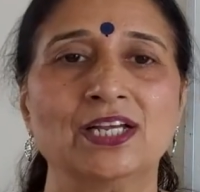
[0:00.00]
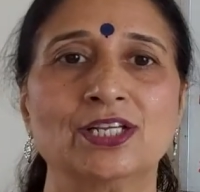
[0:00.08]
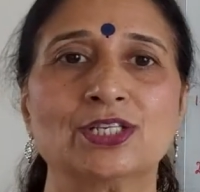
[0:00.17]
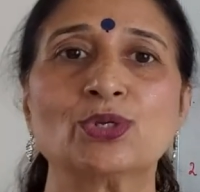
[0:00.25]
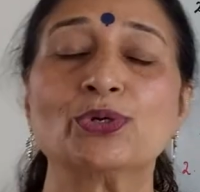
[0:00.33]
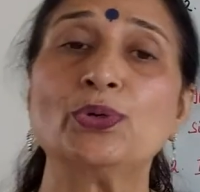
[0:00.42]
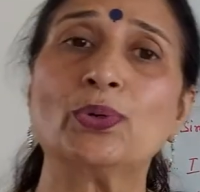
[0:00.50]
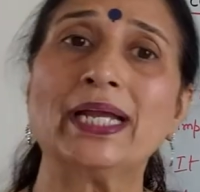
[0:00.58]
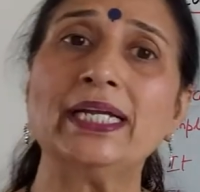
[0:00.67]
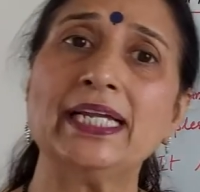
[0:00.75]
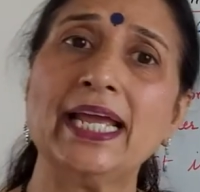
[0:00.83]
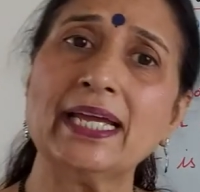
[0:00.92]
So you
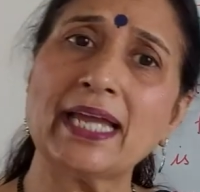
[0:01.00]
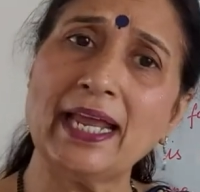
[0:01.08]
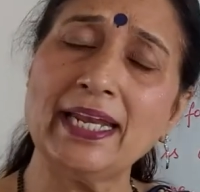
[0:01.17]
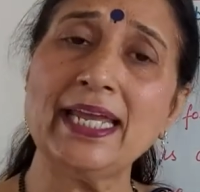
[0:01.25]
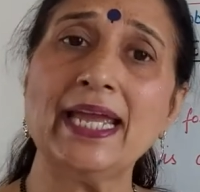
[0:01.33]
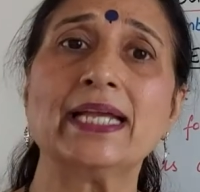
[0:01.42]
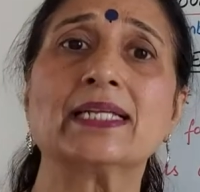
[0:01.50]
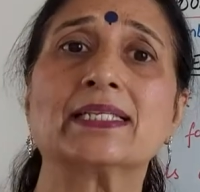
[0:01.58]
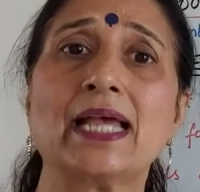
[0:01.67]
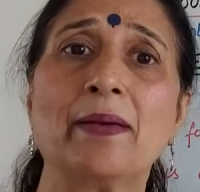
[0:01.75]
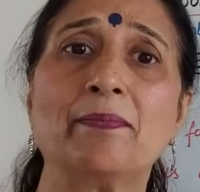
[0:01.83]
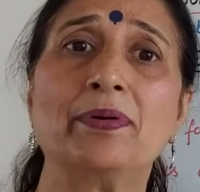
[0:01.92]
can take any
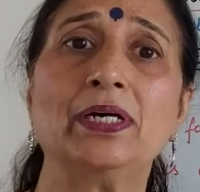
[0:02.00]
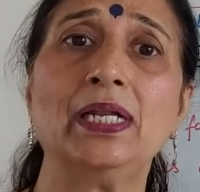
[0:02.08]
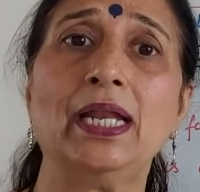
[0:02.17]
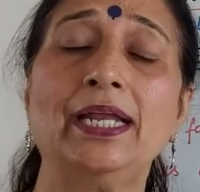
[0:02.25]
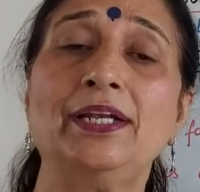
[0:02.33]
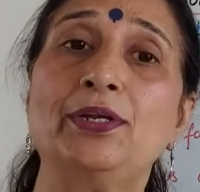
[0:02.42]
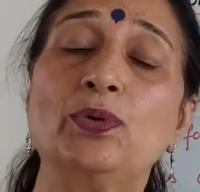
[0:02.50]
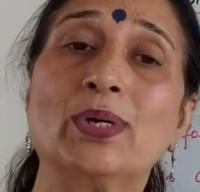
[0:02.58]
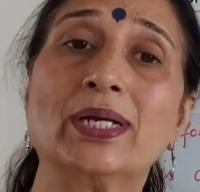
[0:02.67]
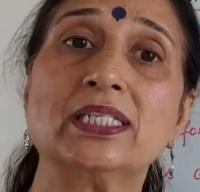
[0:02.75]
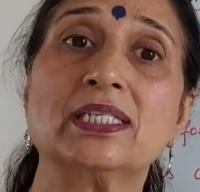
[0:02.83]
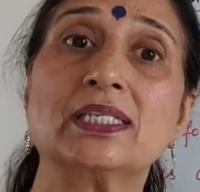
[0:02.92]
example and you
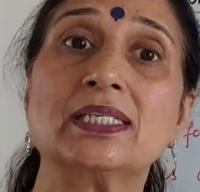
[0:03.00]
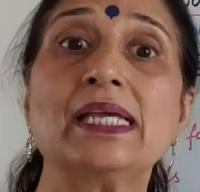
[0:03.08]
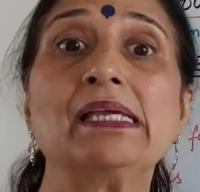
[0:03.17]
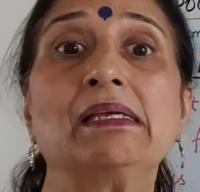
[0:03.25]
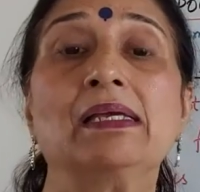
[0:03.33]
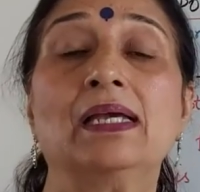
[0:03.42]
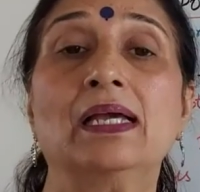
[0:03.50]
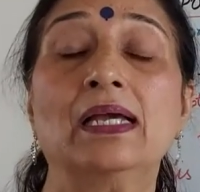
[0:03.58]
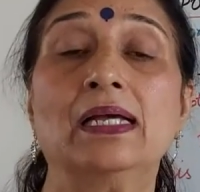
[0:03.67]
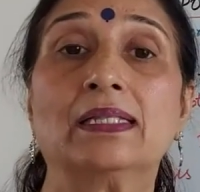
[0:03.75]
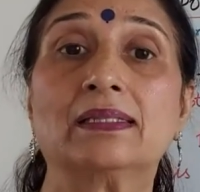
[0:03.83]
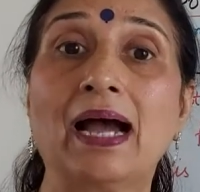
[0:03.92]
can see
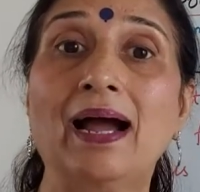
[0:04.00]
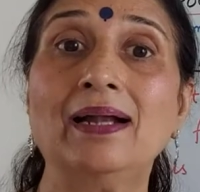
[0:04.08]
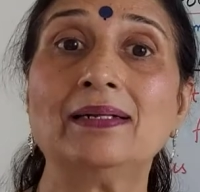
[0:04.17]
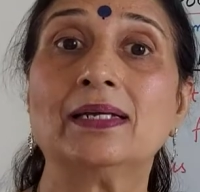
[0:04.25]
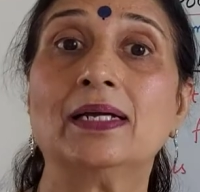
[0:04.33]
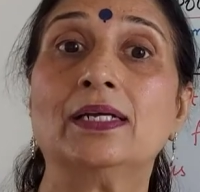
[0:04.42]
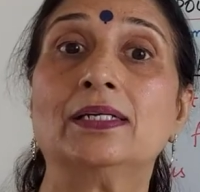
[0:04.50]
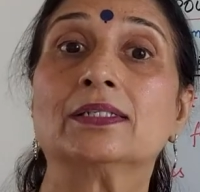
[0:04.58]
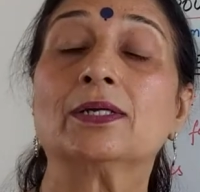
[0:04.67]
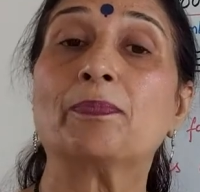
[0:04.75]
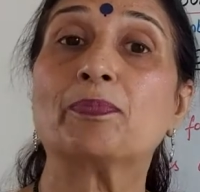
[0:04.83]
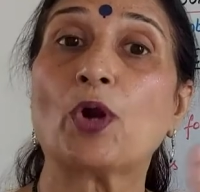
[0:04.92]
that
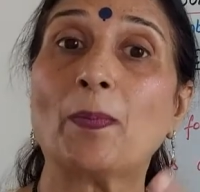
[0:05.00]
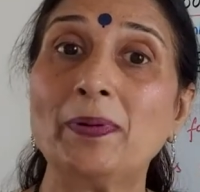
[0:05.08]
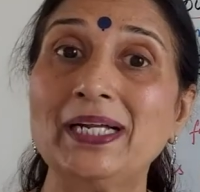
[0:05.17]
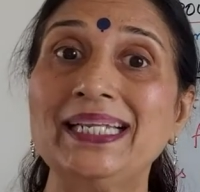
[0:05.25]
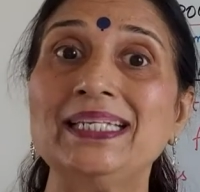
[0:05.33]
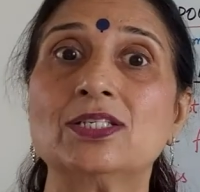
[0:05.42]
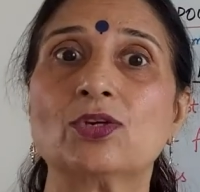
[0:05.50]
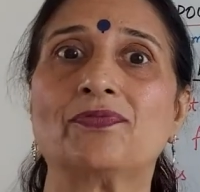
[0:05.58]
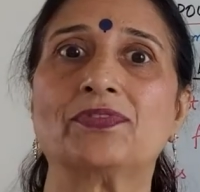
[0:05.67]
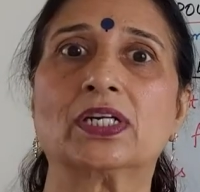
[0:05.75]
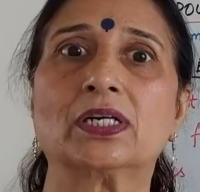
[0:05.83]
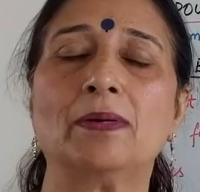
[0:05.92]
the properties of
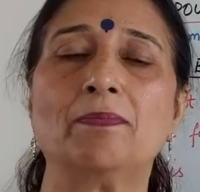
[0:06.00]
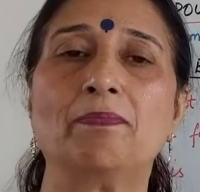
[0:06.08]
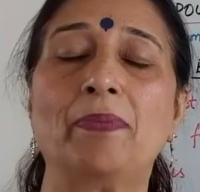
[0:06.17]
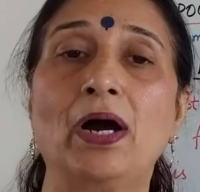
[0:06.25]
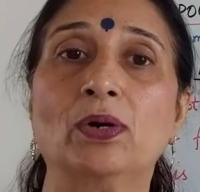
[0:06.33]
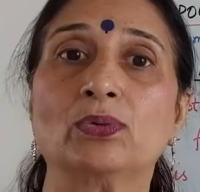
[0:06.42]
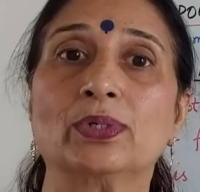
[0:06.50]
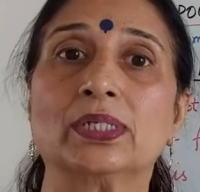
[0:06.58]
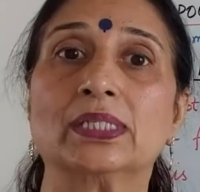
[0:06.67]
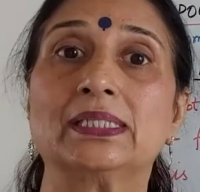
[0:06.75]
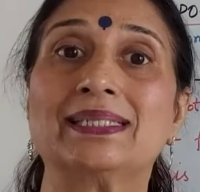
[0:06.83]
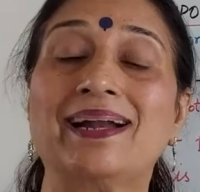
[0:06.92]
the compound,
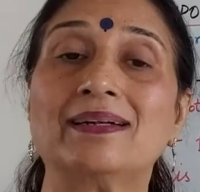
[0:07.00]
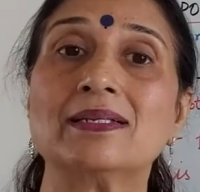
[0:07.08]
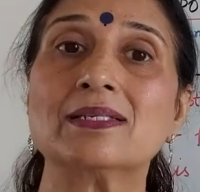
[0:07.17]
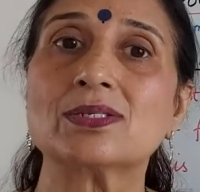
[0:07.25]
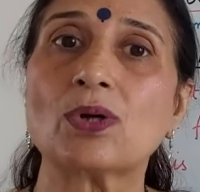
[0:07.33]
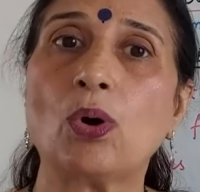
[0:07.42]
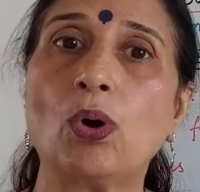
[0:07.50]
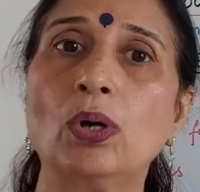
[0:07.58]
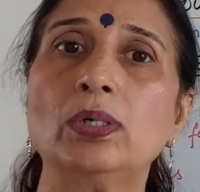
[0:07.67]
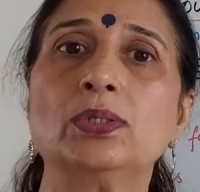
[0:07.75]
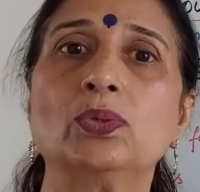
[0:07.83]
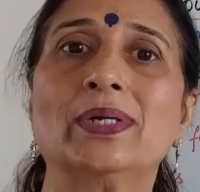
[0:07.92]
that is
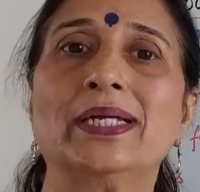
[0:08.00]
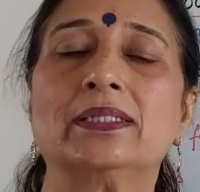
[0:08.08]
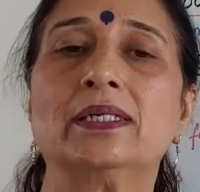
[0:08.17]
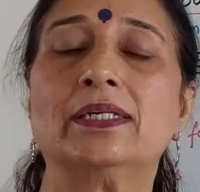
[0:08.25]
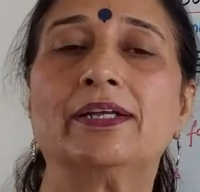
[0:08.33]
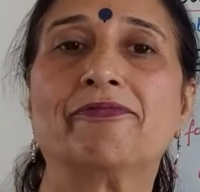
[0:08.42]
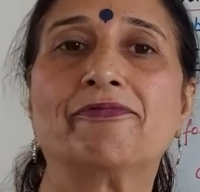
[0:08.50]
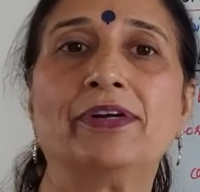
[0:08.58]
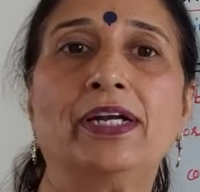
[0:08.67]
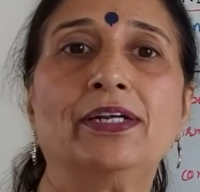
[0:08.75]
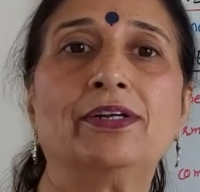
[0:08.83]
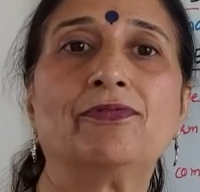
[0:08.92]
altogether
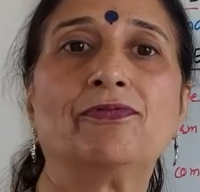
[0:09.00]
different